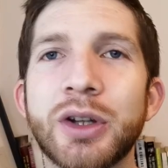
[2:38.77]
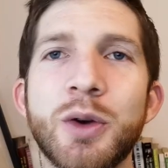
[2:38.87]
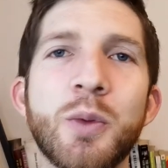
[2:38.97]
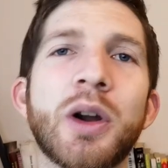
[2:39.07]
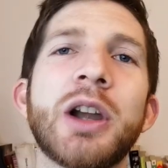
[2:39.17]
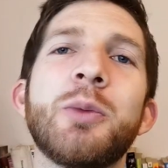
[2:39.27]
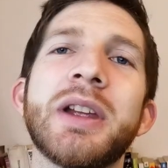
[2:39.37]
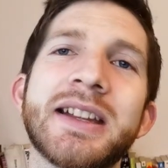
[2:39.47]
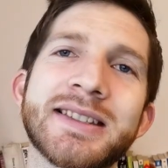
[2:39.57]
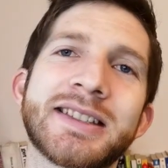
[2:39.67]
don't worry,
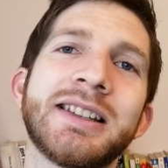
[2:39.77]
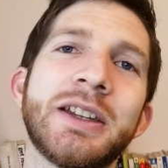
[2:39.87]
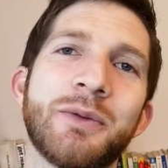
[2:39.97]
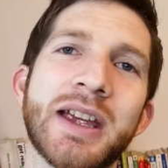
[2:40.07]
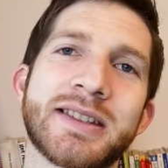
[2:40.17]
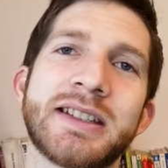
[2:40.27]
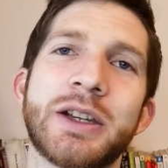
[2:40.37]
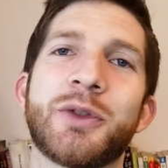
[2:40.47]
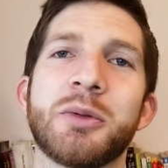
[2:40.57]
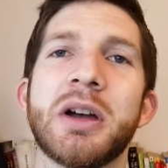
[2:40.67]
we can still invest in
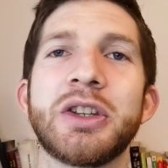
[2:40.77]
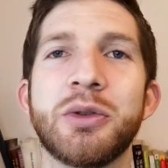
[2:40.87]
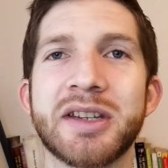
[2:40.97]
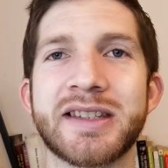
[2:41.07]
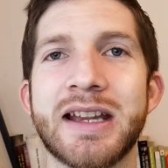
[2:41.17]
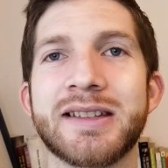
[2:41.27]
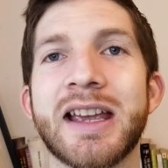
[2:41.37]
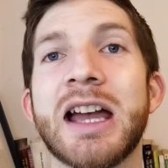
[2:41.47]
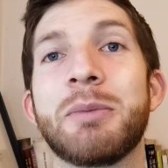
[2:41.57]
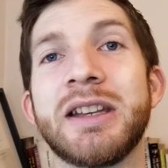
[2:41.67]
it from our USA
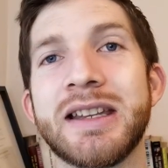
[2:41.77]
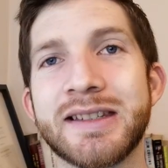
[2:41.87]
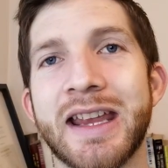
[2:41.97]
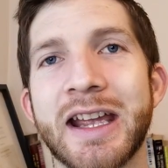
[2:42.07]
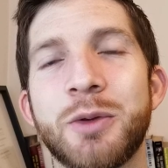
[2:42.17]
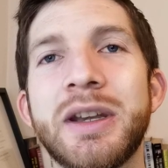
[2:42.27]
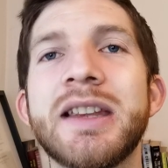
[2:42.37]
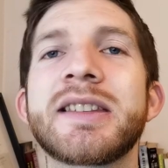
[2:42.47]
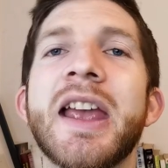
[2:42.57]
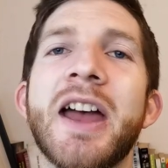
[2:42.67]
tab in
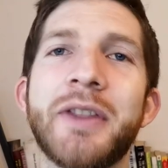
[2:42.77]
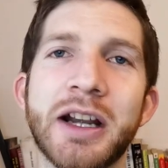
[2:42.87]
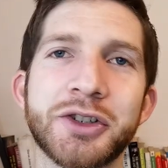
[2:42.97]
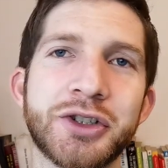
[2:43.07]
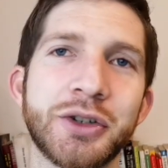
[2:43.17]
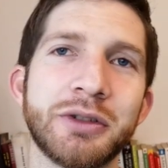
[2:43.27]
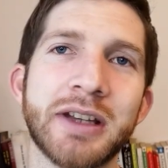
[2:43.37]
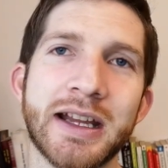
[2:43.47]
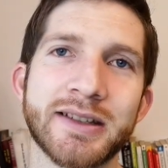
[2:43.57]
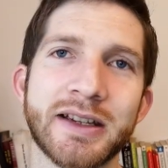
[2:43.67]
Easyequities that I'll show you
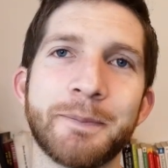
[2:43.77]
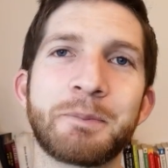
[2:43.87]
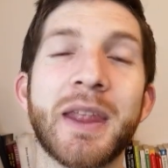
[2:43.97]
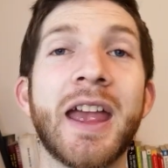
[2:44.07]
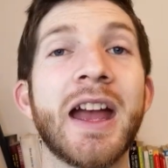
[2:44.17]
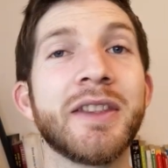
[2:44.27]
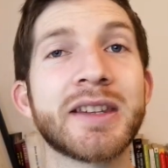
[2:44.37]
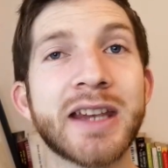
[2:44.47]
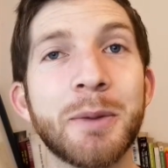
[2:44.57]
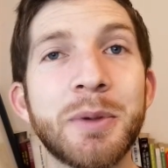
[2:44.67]
later.
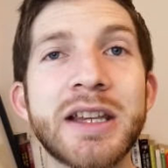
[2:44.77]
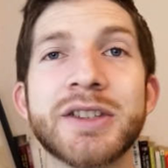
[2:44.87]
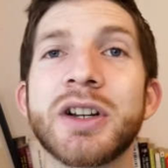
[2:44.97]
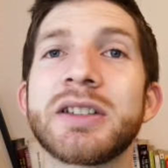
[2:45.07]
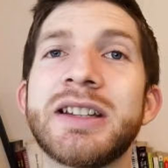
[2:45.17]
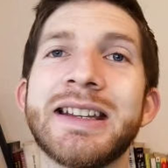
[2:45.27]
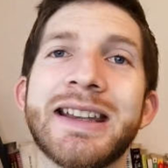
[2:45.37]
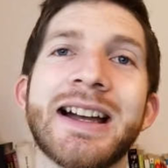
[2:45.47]
This company started in